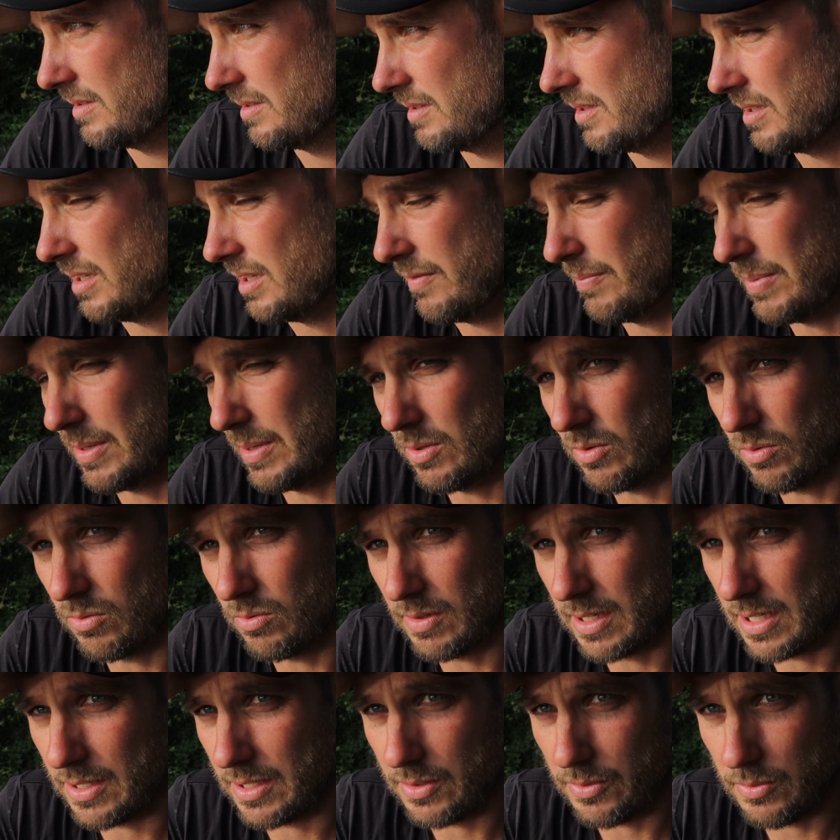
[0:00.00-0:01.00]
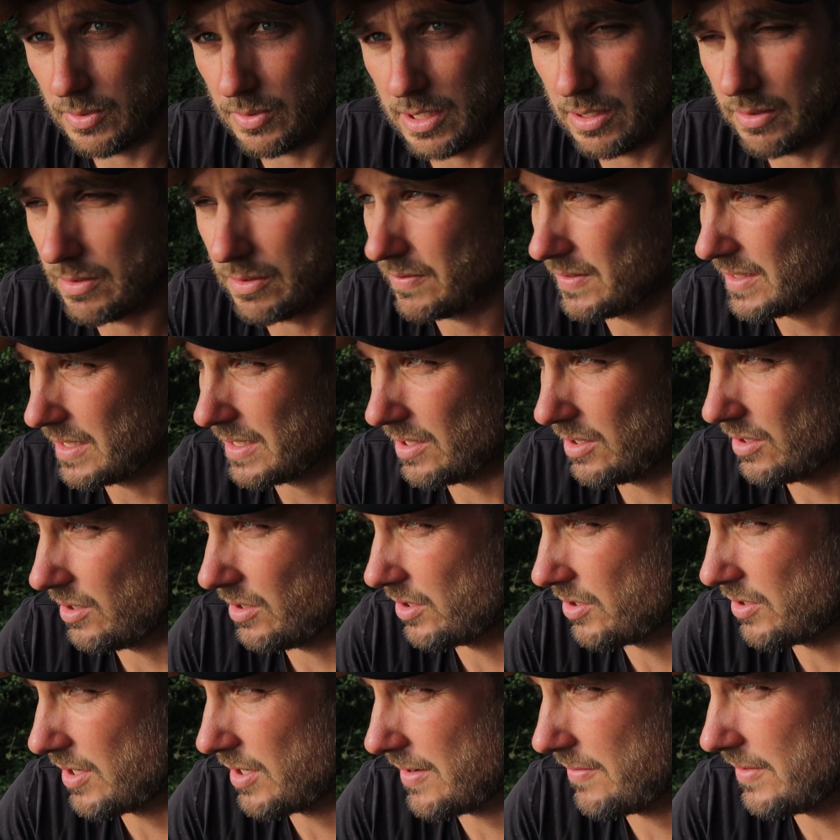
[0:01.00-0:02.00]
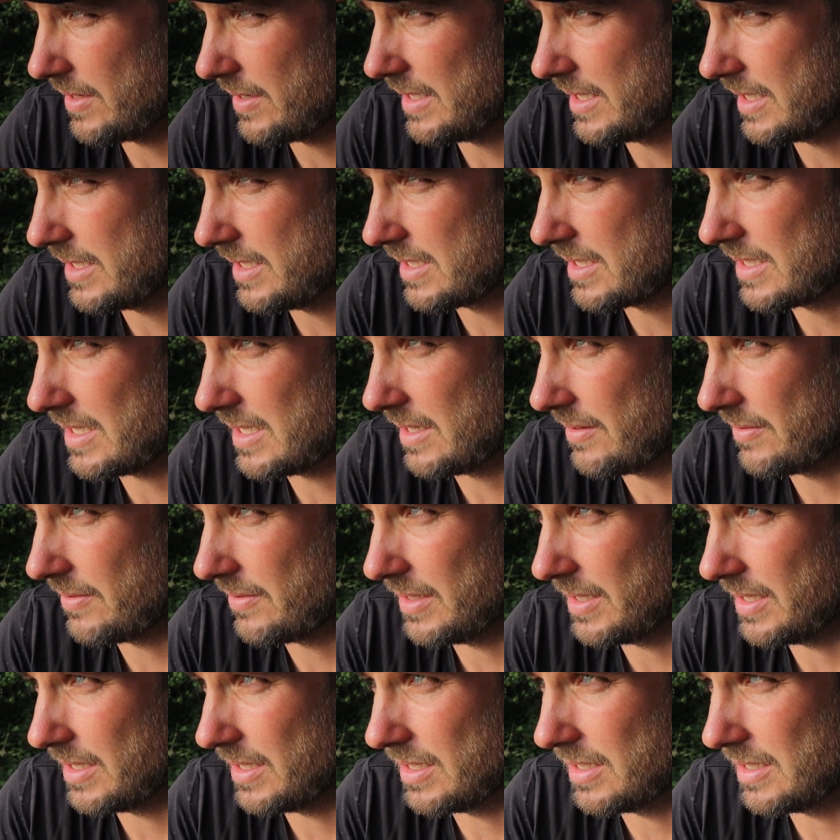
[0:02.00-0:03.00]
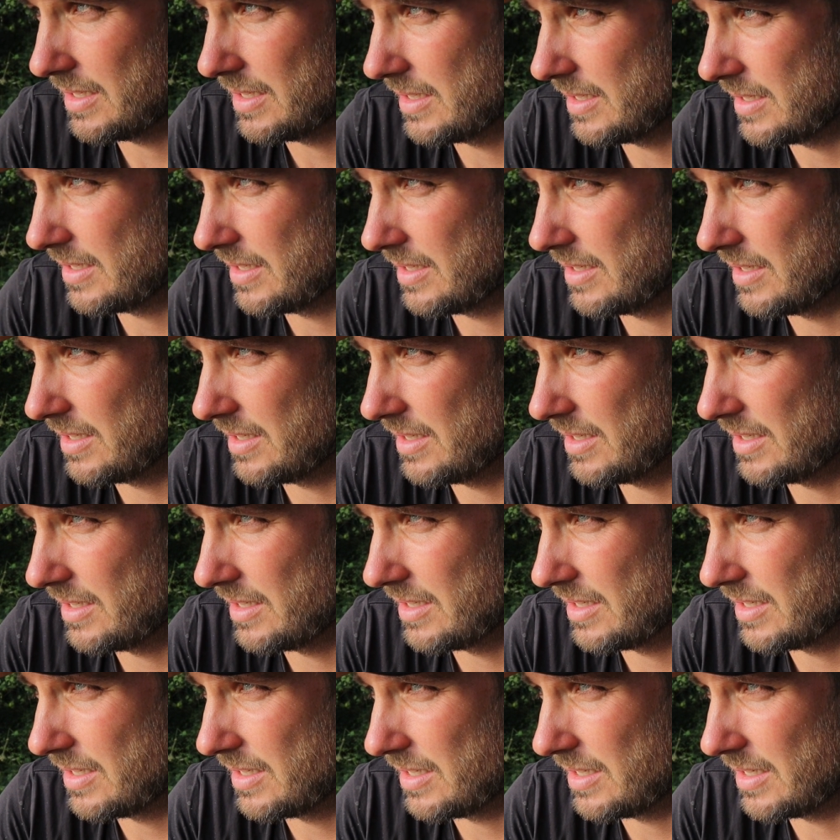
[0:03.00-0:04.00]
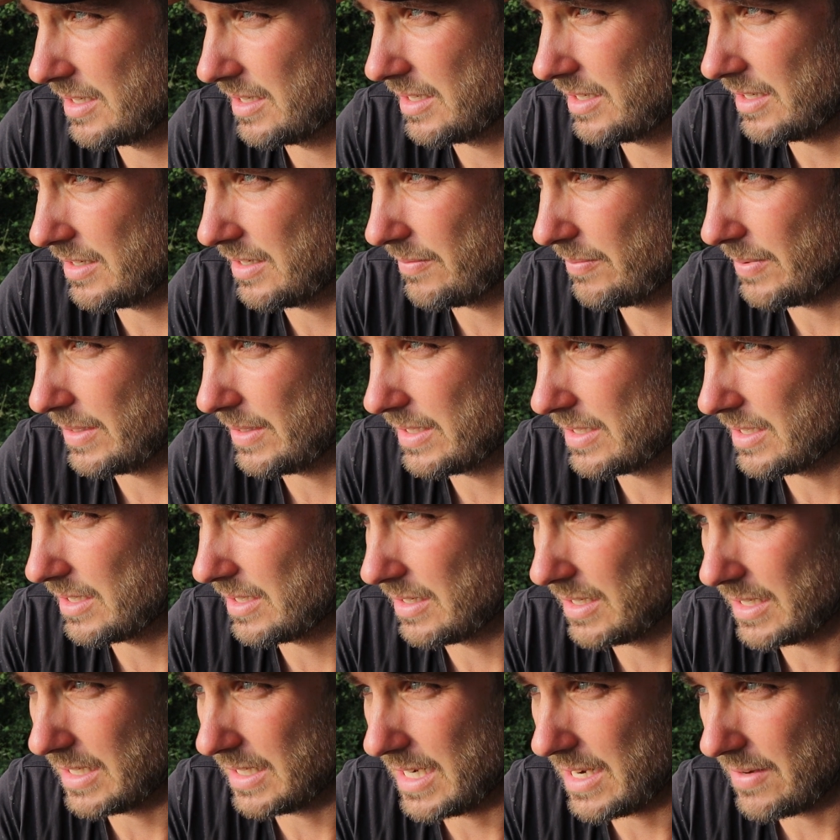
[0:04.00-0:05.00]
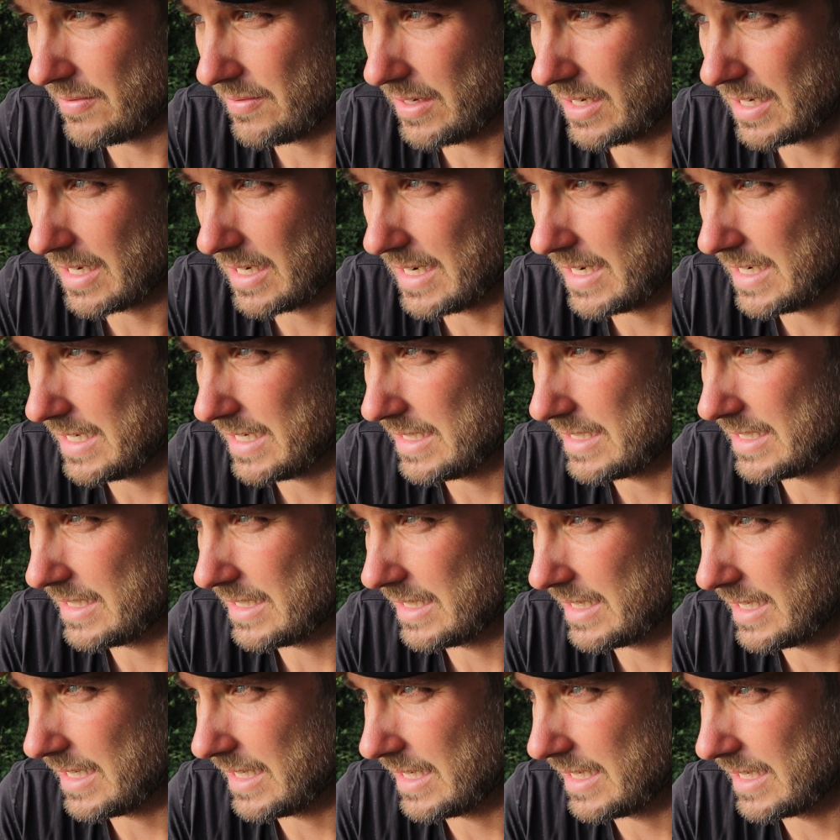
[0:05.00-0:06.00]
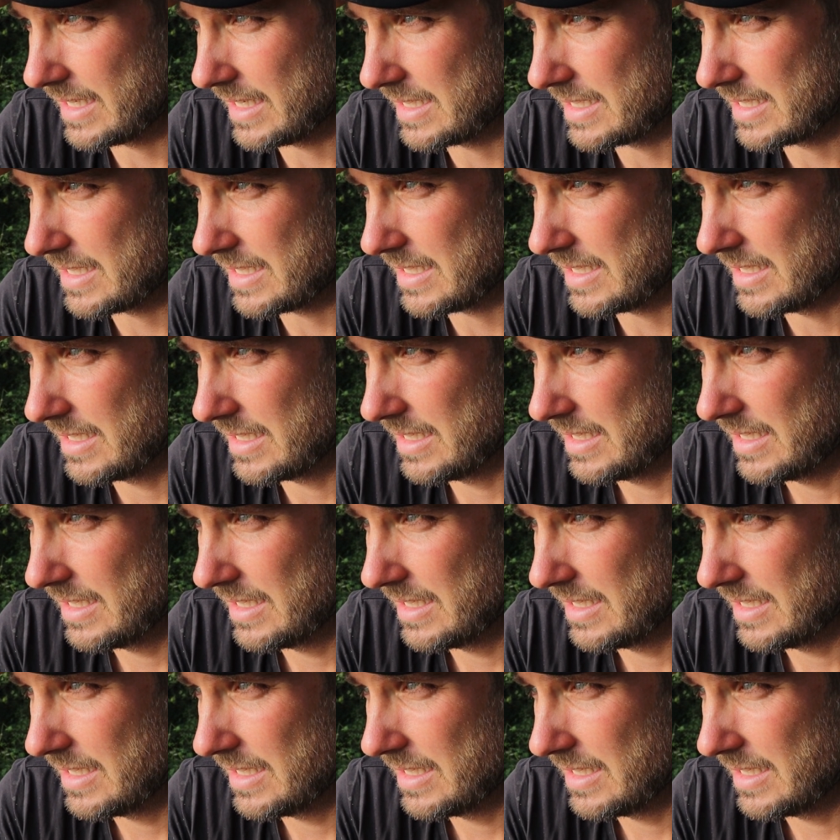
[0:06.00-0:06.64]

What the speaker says: Like, I've been all around the world, I've done a lot of traveling and stuff, and I've been to like the Everglades and things, and